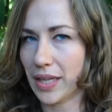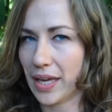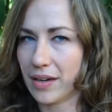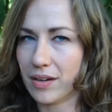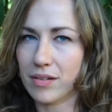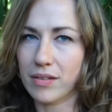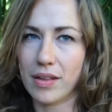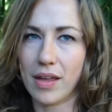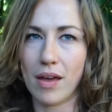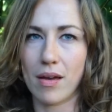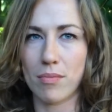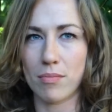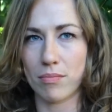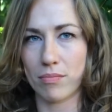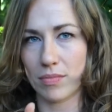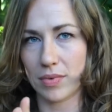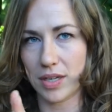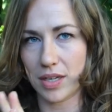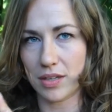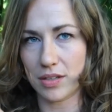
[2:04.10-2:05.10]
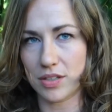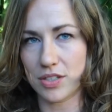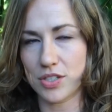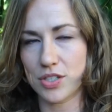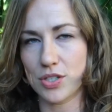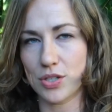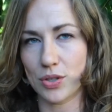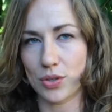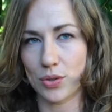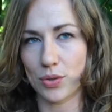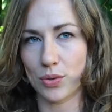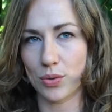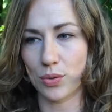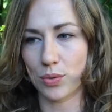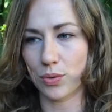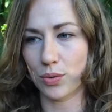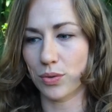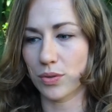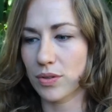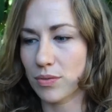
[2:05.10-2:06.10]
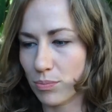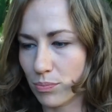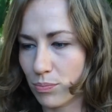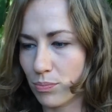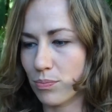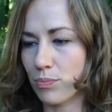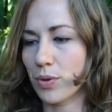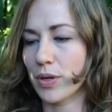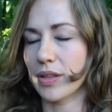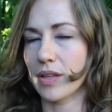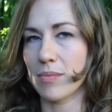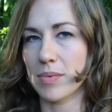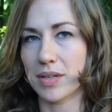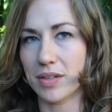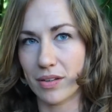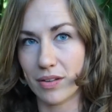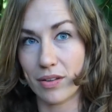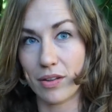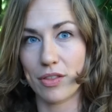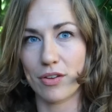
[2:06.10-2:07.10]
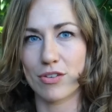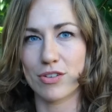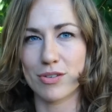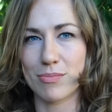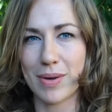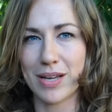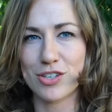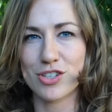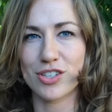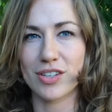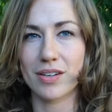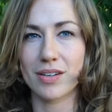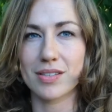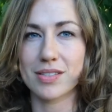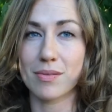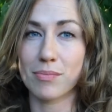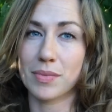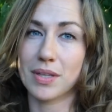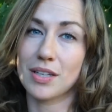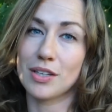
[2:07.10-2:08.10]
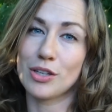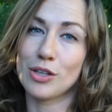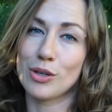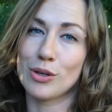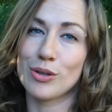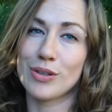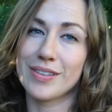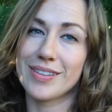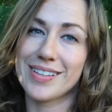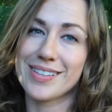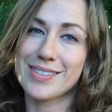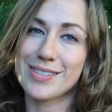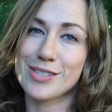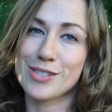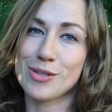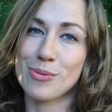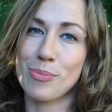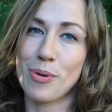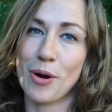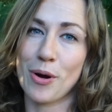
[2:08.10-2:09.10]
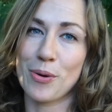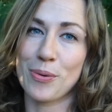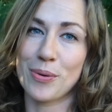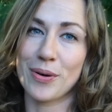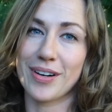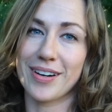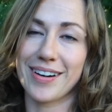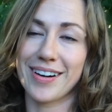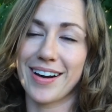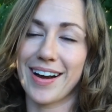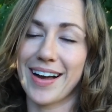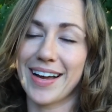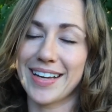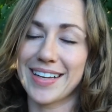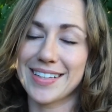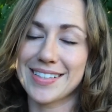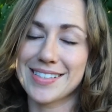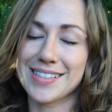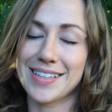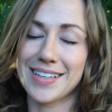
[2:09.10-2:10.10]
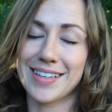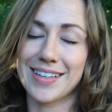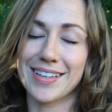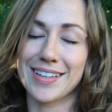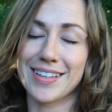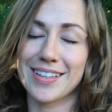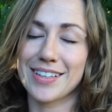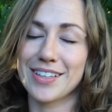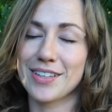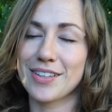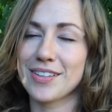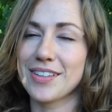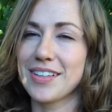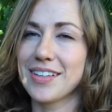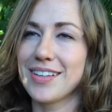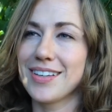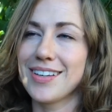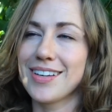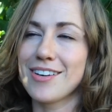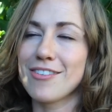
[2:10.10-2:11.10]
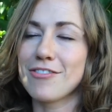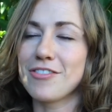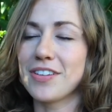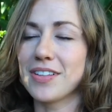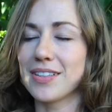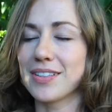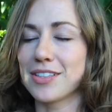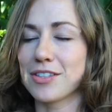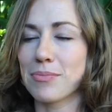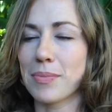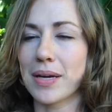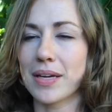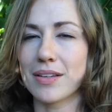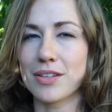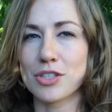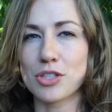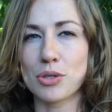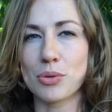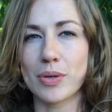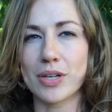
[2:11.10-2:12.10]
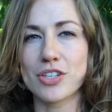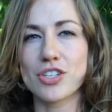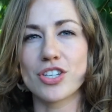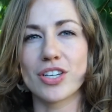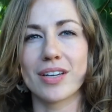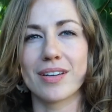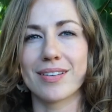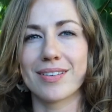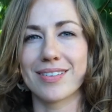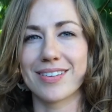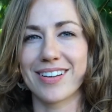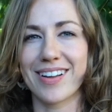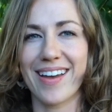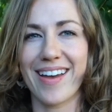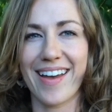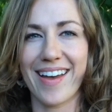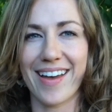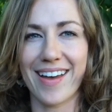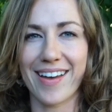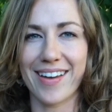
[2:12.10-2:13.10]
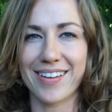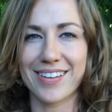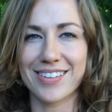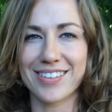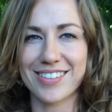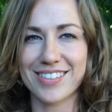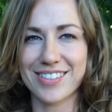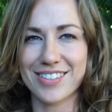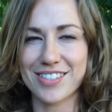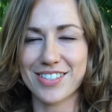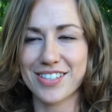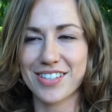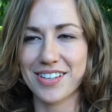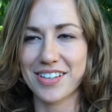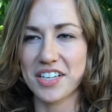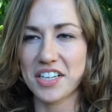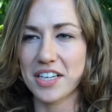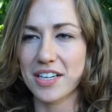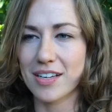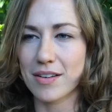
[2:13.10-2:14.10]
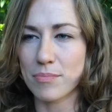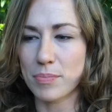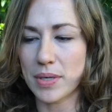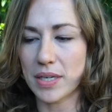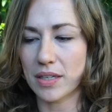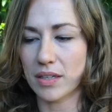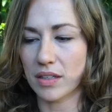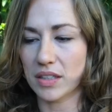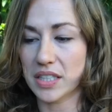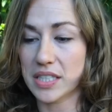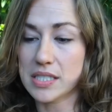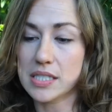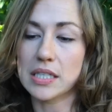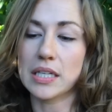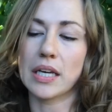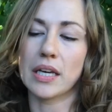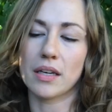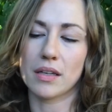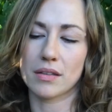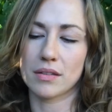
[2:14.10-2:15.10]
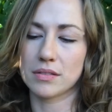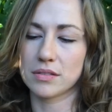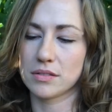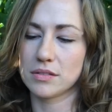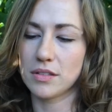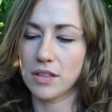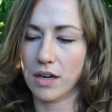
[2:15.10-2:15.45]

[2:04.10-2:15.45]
layer them into, bring them into the third dimension, into something new. And this is the part where I get to feel into my intuition and be in a listening